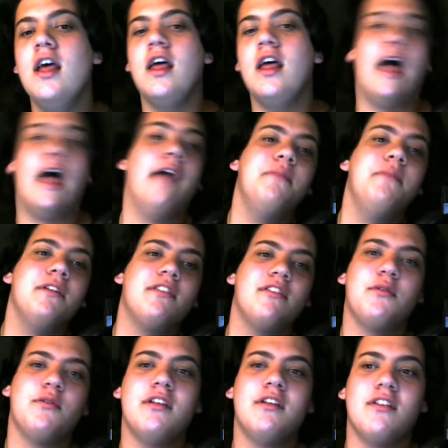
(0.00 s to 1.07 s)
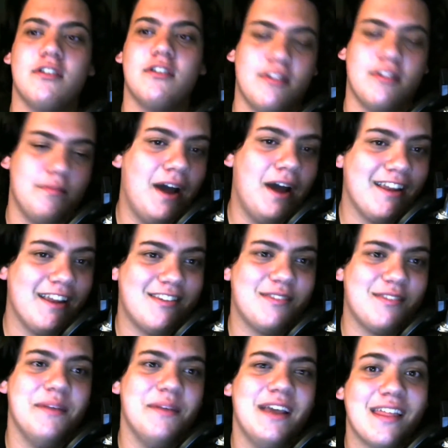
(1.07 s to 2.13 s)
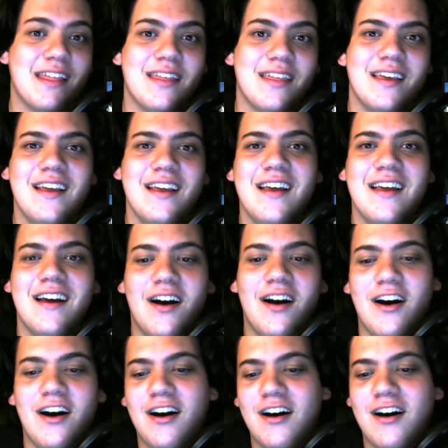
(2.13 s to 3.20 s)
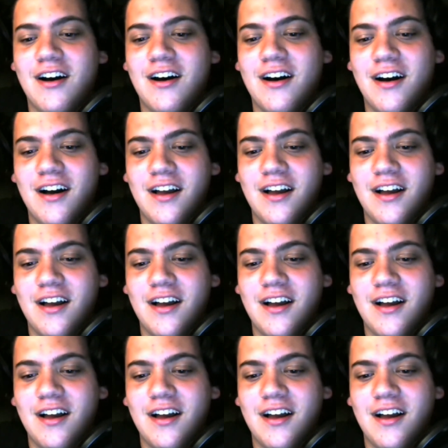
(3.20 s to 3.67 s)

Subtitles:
Edmonton Oilers and Mike Smith. Wow.